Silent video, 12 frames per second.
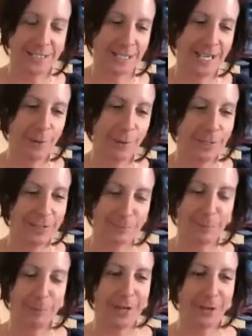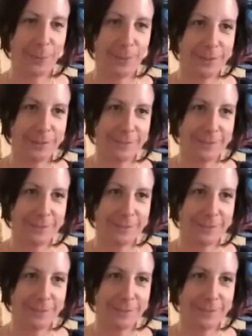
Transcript: I can't wait till we're back open.